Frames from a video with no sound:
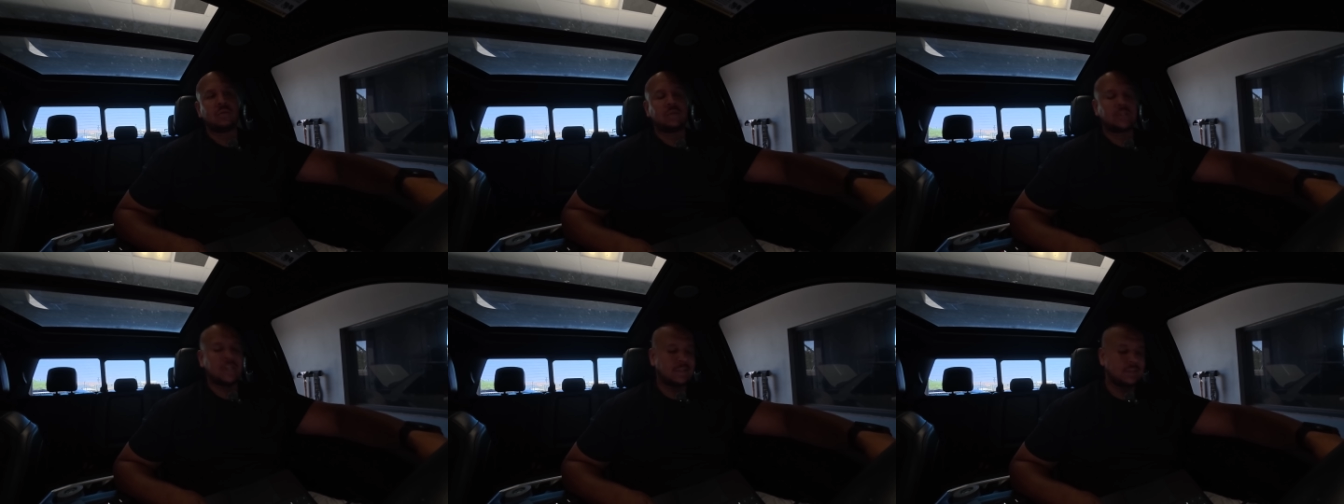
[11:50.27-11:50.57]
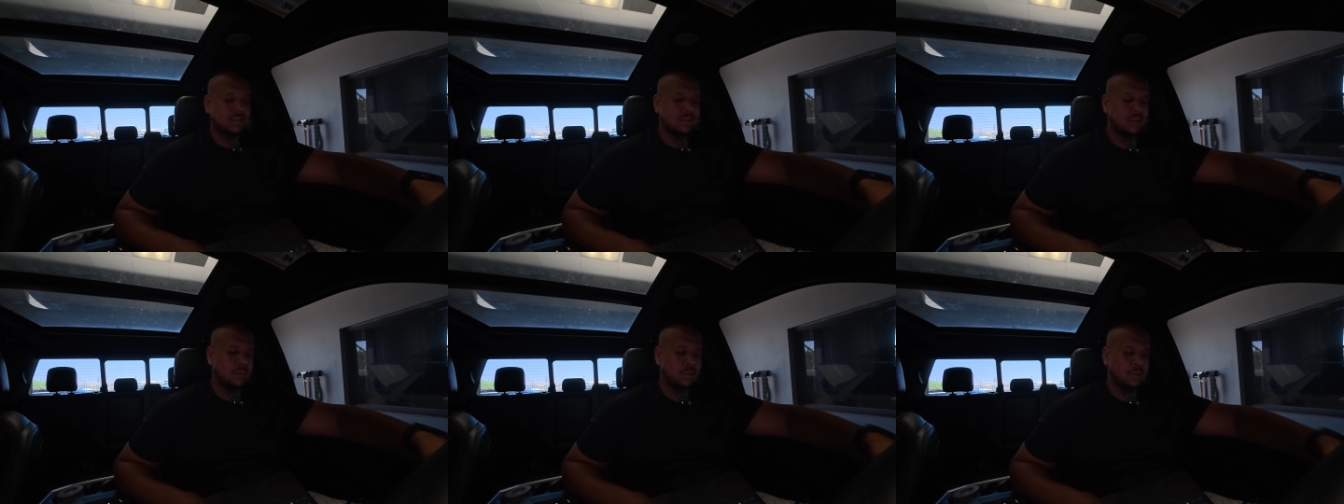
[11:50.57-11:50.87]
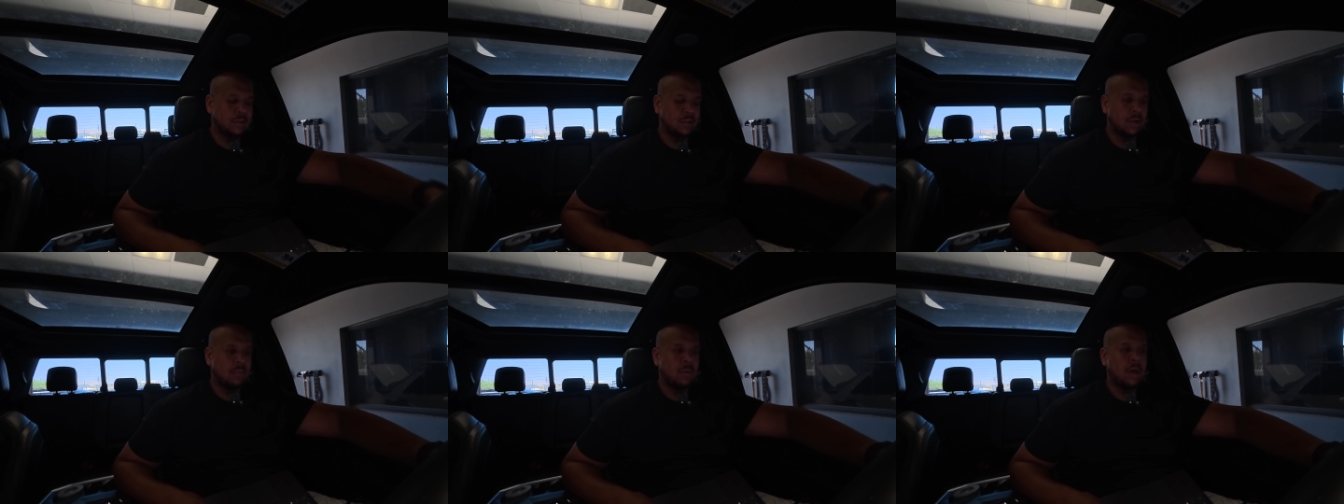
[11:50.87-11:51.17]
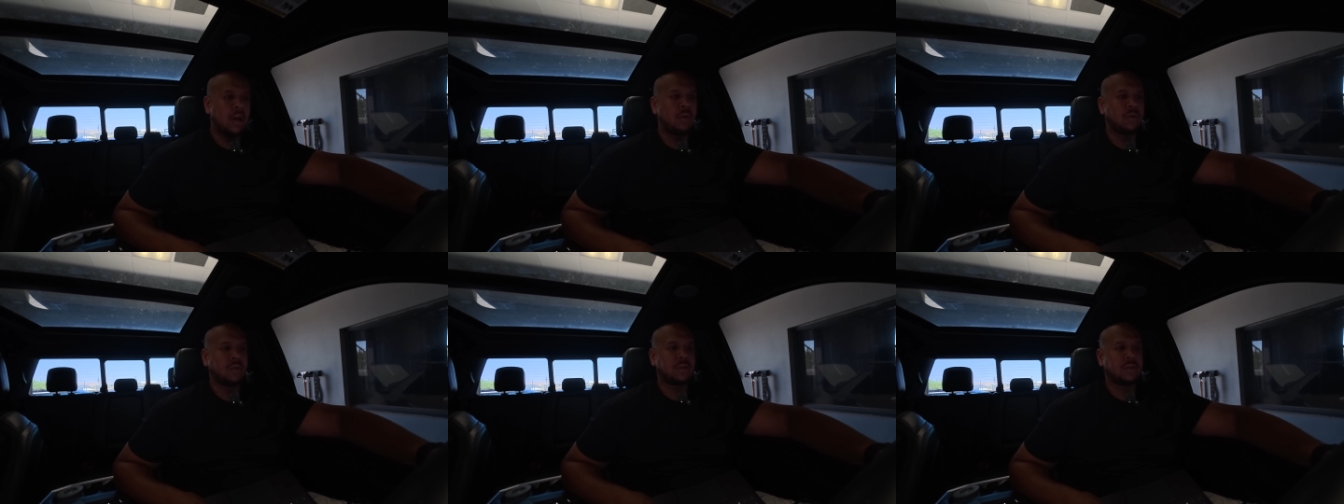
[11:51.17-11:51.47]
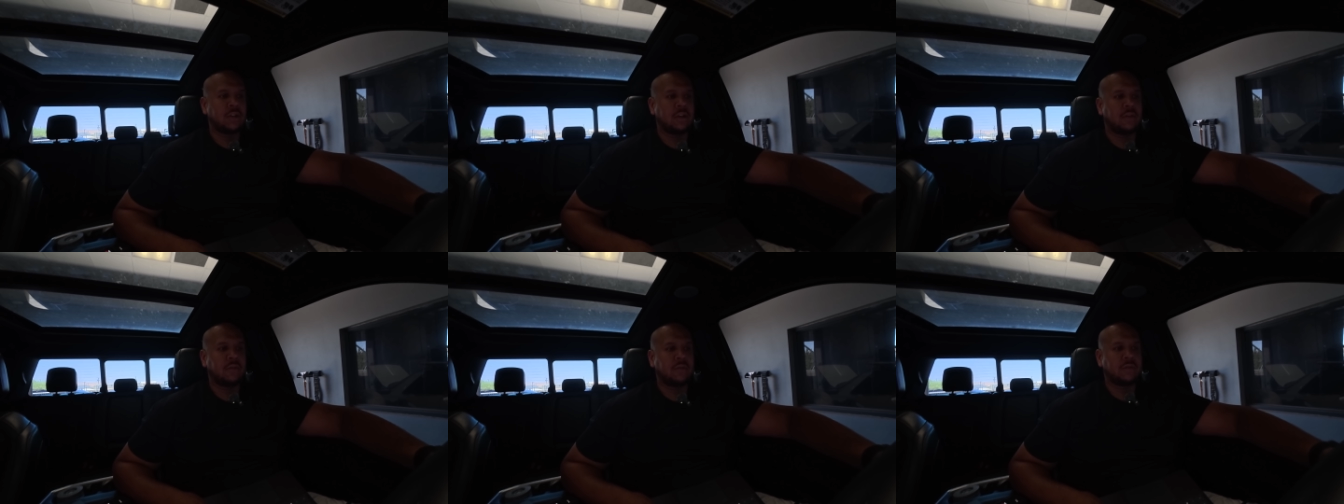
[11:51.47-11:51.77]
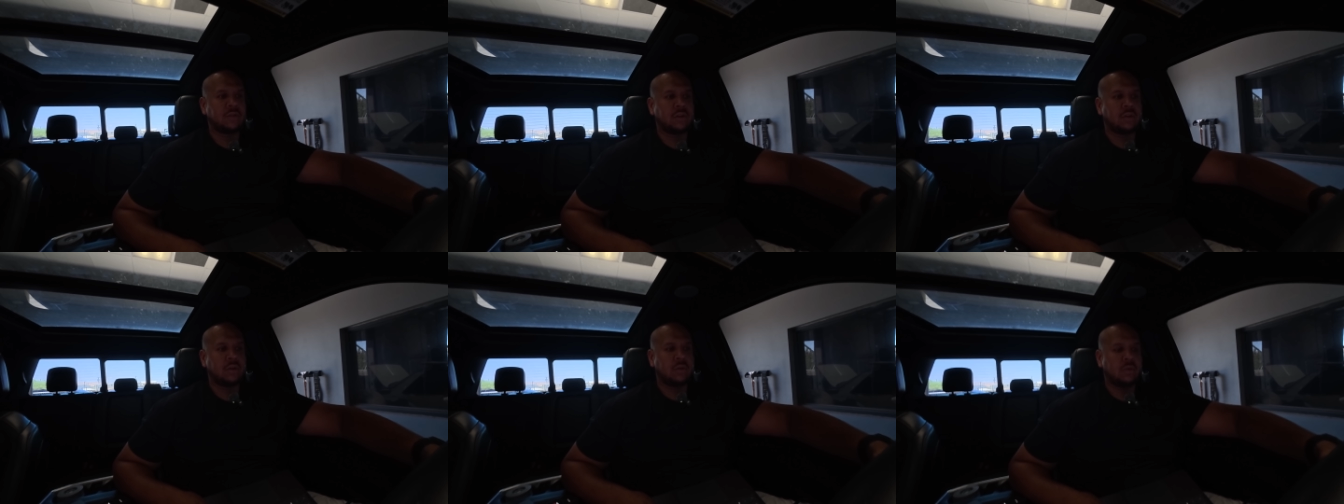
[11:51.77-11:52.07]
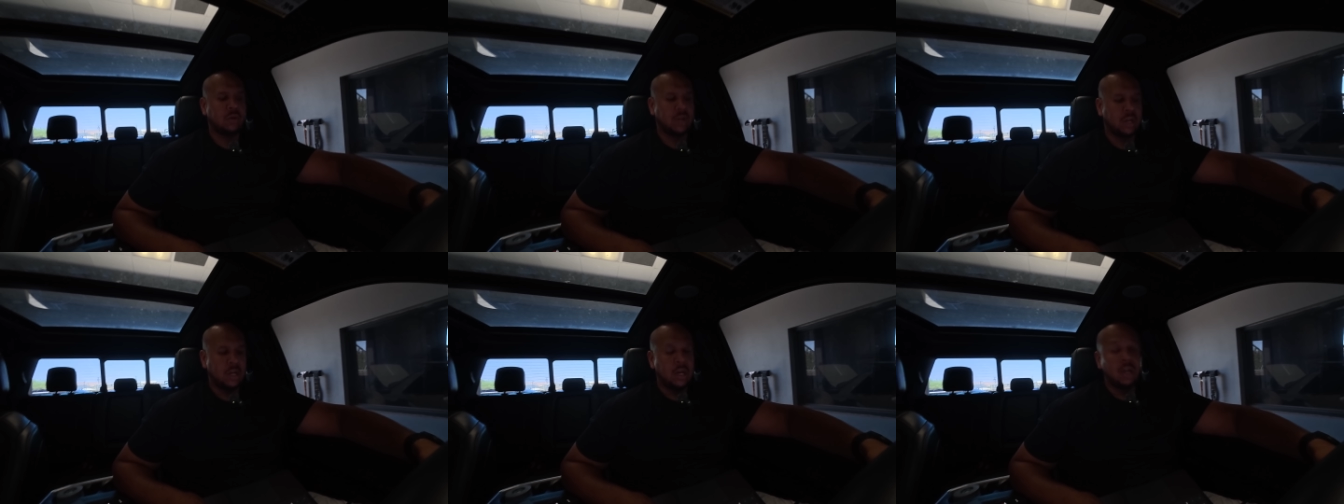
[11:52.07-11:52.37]
test the limits on my own stuff, so
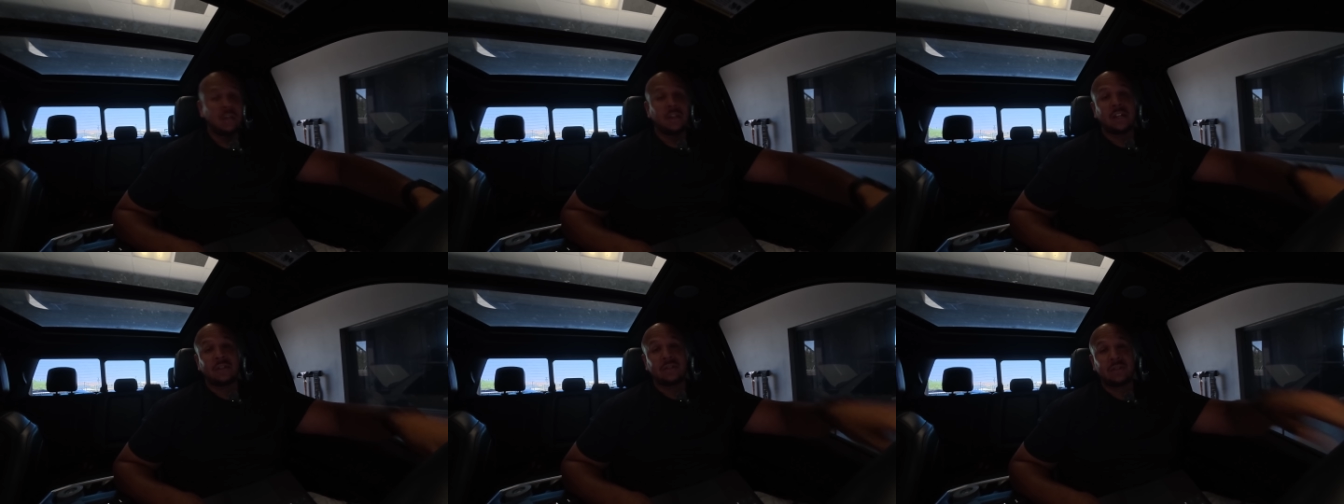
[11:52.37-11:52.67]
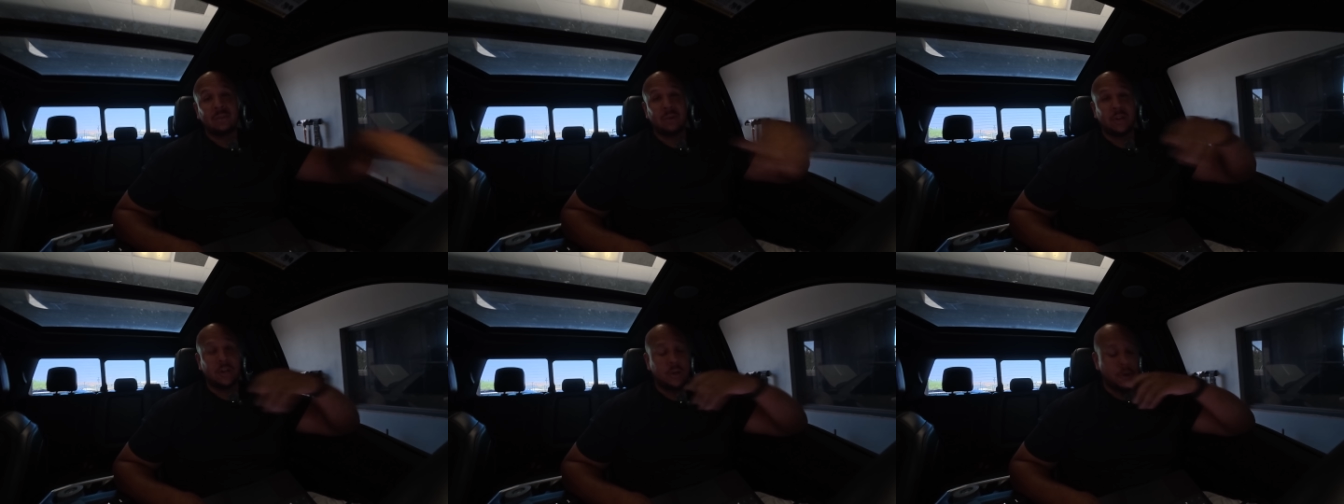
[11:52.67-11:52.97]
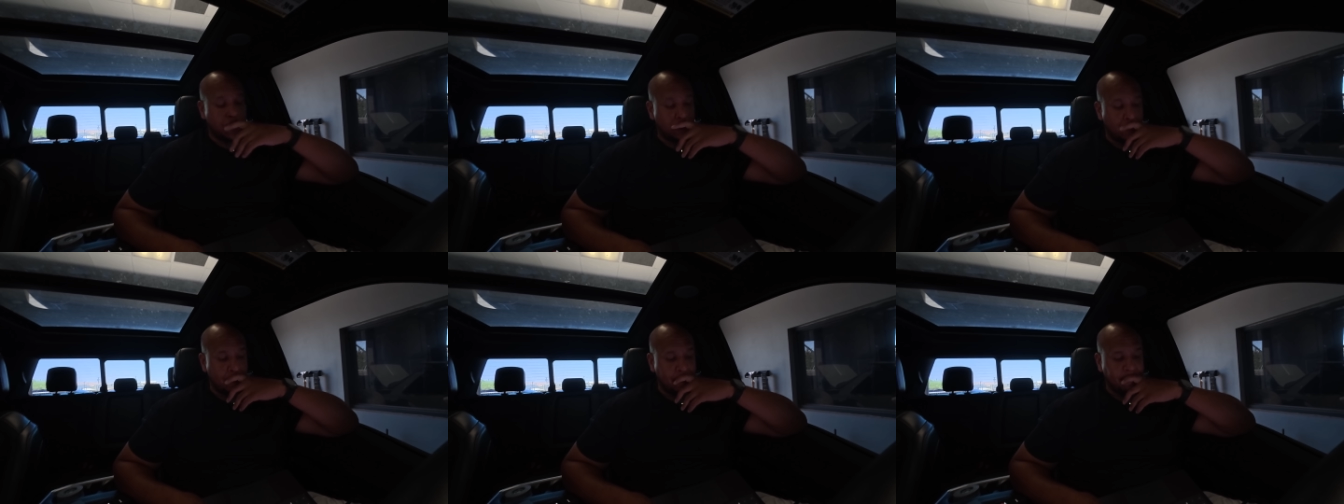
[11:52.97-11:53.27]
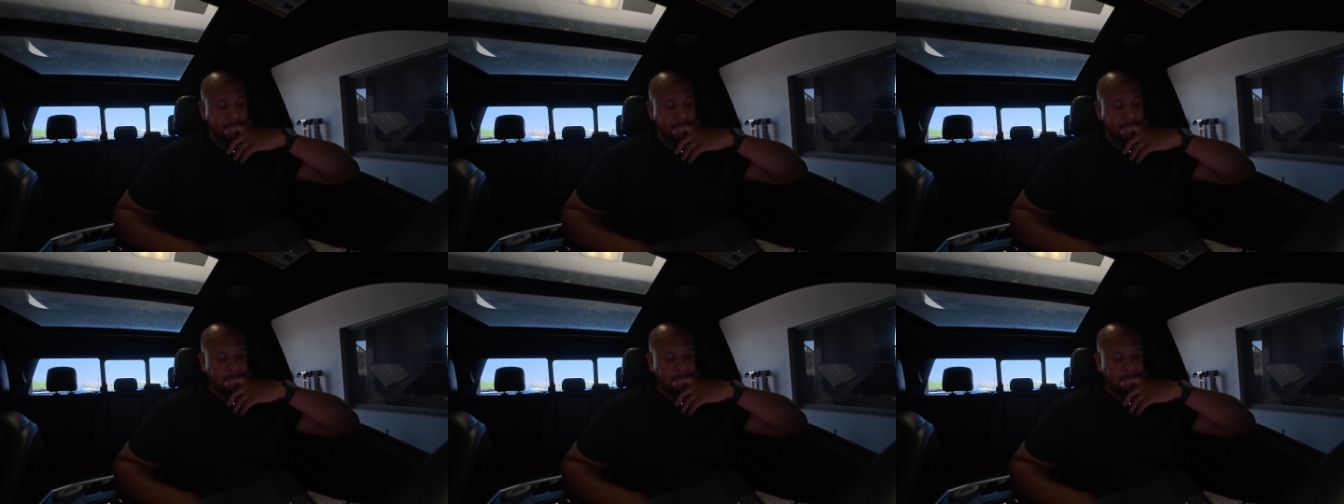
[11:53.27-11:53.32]
that's what I'm going to do.